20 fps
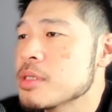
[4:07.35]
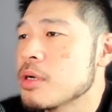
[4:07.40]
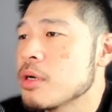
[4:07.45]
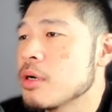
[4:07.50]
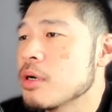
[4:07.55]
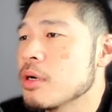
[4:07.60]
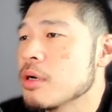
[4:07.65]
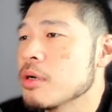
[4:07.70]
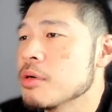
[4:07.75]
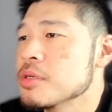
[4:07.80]

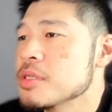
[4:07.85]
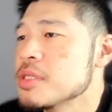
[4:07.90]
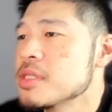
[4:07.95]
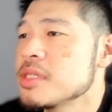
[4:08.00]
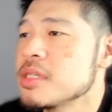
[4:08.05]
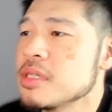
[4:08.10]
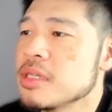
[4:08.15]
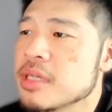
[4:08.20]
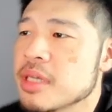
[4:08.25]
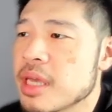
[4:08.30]
are
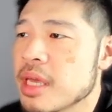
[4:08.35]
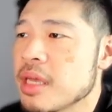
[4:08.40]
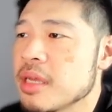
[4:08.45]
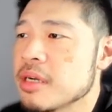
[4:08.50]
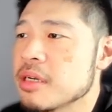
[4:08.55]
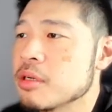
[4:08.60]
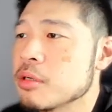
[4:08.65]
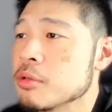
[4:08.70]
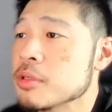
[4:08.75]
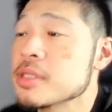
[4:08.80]

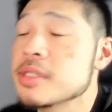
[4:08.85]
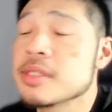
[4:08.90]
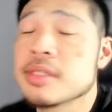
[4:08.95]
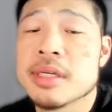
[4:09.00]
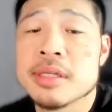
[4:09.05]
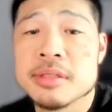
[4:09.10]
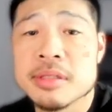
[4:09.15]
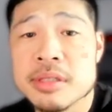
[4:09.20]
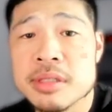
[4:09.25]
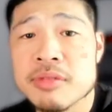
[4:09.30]
syndicated or
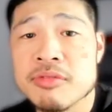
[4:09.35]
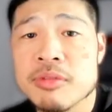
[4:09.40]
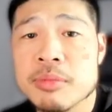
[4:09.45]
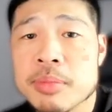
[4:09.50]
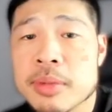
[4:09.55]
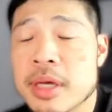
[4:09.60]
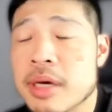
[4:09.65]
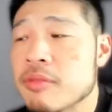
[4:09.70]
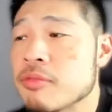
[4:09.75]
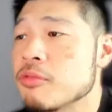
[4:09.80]
sent to different
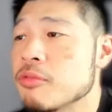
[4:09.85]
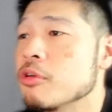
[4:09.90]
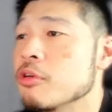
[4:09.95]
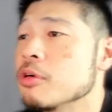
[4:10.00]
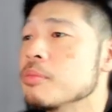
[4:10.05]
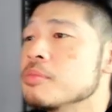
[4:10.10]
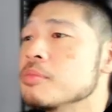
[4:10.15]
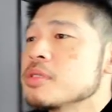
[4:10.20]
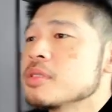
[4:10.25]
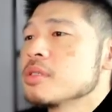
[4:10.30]

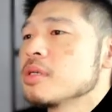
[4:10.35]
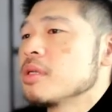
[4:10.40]
platforms.